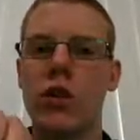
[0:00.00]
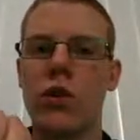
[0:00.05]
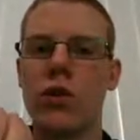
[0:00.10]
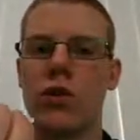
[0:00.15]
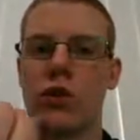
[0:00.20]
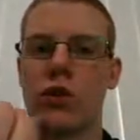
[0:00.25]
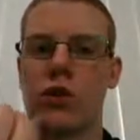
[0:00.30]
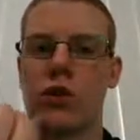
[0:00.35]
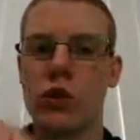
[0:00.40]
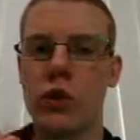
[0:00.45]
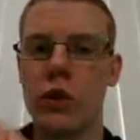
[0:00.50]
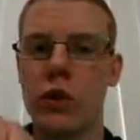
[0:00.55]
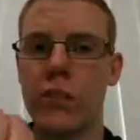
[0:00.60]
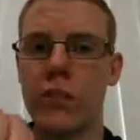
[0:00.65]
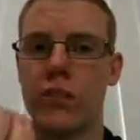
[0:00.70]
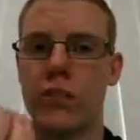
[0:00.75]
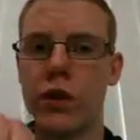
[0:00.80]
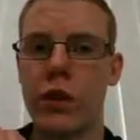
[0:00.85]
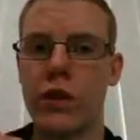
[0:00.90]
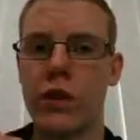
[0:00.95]
short
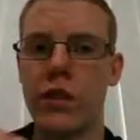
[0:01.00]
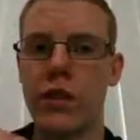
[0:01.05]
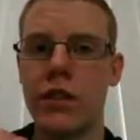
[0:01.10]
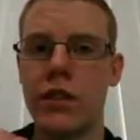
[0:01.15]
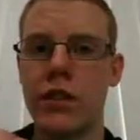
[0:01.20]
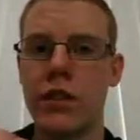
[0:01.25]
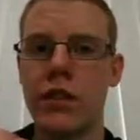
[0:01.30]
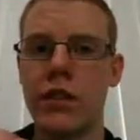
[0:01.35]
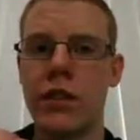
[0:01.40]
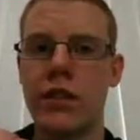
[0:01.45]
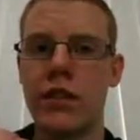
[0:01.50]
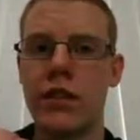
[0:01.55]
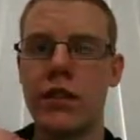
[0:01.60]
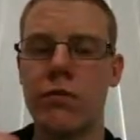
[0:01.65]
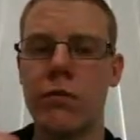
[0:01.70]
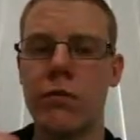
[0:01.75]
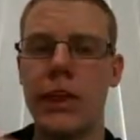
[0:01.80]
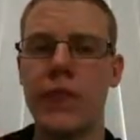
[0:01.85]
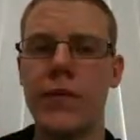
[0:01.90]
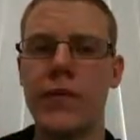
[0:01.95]
processors to
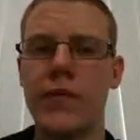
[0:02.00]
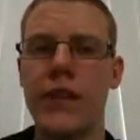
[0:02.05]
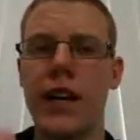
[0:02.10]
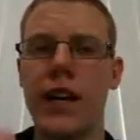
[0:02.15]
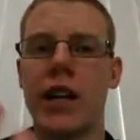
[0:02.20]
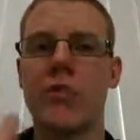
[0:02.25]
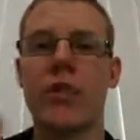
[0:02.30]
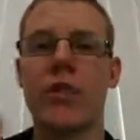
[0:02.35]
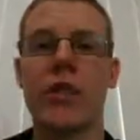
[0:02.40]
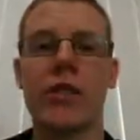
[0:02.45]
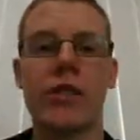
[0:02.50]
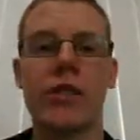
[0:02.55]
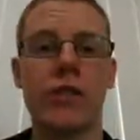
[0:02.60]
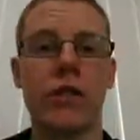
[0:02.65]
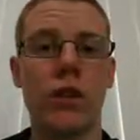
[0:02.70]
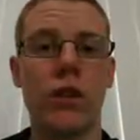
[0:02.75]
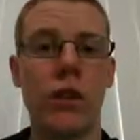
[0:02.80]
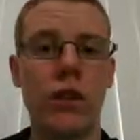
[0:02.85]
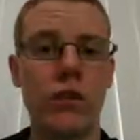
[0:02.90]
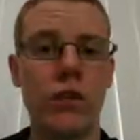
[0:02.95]
run and a bunch of
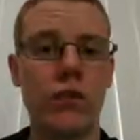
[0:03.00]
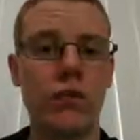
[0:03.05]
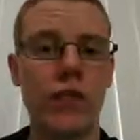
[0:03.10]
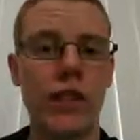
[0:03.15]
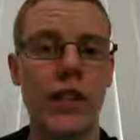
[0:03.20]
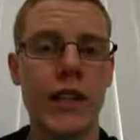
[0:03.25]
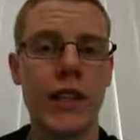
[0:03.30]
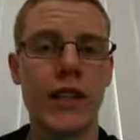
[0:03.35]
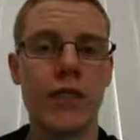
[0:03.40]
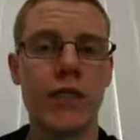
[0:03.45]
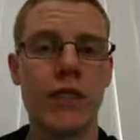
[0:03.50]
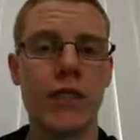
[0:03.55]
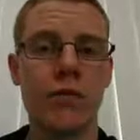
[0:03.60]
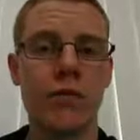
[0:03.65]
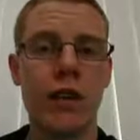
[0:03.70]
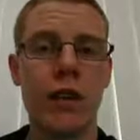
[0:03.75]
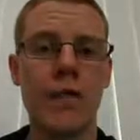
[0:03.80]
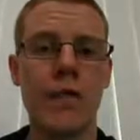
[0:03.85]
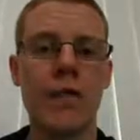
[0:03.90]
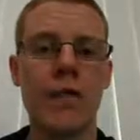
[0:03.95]
long processors to
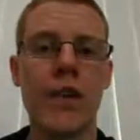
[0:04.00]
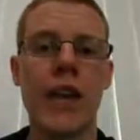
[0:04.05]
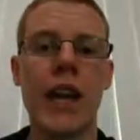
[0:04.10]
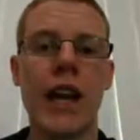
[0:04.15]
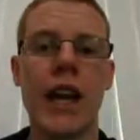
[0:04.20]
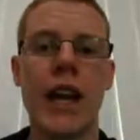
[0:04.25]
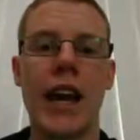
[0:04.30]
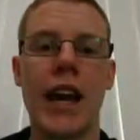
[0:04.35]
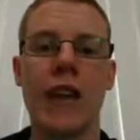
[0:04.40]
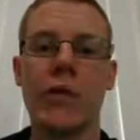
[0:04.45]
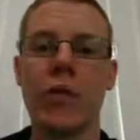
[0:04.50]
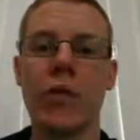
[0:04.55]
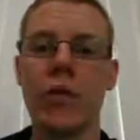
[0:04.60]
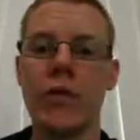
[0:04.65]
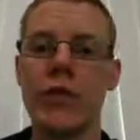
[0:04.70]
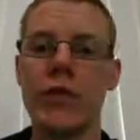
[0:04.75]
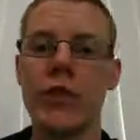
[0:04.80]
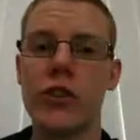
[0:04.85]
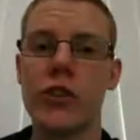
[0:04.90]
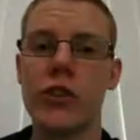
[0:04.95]
run, and all
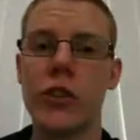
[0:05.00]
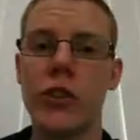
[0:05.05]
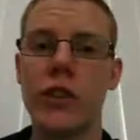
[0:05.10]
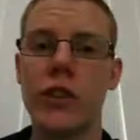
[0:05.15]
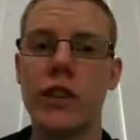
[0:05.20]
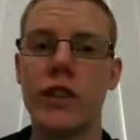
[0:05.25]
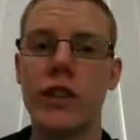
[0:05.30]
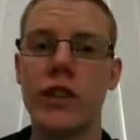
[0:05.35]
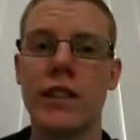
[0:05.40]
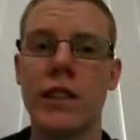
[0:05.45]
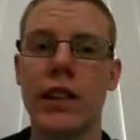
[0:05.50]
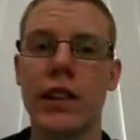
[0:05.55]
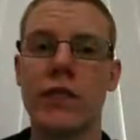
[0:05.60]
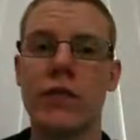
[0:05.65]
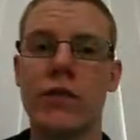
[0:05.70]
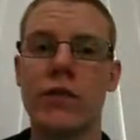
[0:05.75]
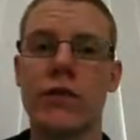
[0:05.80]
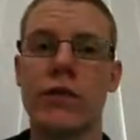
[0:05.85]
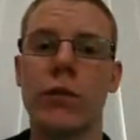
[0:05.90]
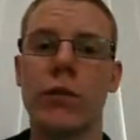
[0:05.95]
of the short ones are
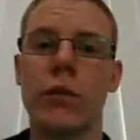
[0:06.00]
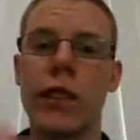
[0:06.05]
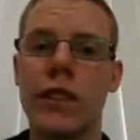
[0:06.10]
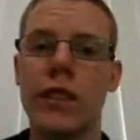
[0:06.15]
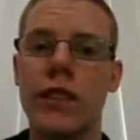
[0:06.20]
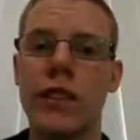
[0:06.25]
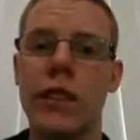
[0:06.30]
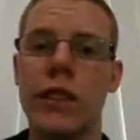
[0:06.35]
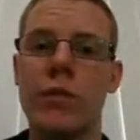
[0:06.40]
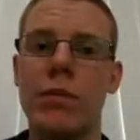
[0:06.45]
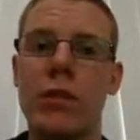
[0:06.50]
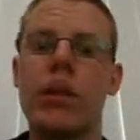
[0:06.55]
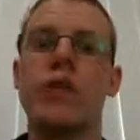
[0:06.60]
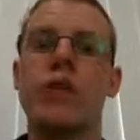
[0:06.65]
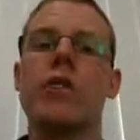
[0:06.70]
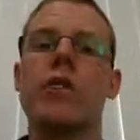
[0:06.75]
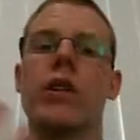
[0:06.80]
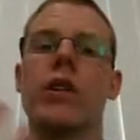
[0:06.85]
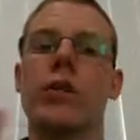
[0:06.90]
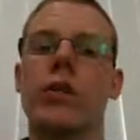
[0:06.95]
scheduled for one
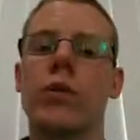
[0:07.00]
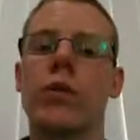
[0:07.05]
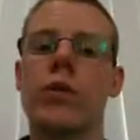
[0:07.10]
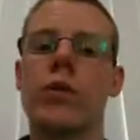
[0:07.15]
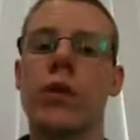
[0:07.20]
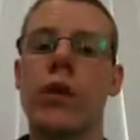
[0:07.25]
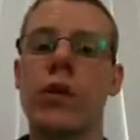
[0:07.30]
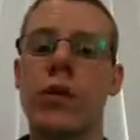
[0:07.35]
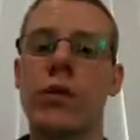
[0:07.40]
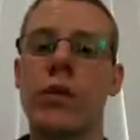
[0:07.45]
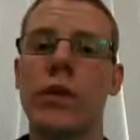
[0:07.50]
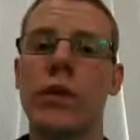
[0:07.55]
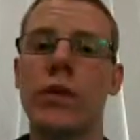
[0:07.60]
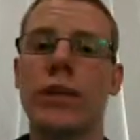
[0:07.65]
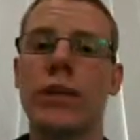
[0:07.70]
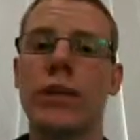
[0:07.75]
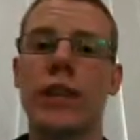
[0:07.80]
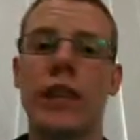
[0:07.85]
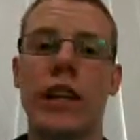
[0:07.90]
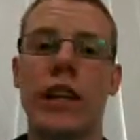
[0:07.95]
CPU and all of the long ones
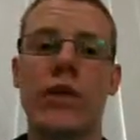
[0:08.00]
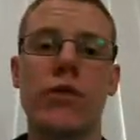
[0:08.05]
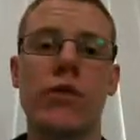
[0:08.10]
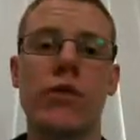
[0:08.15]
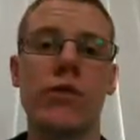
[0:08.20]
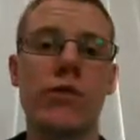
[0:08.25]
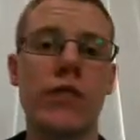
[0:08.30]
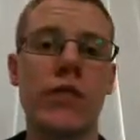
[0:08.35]
are scheduled for a